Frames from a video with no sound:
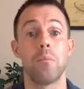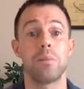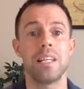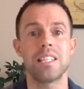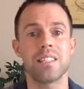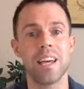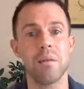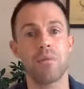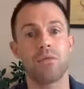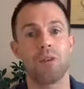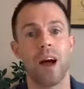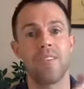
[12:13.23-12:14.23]
please type
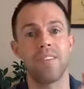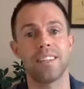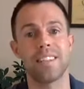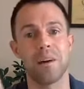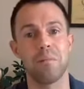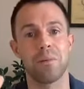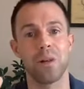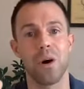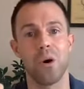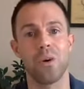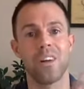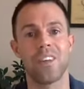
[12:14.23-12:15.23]
thriving down
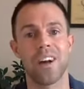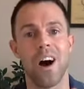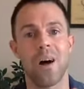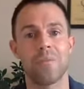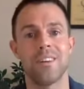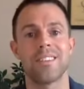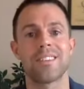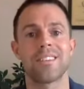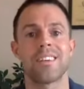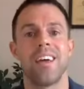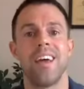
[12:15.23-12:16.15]
below in the comments,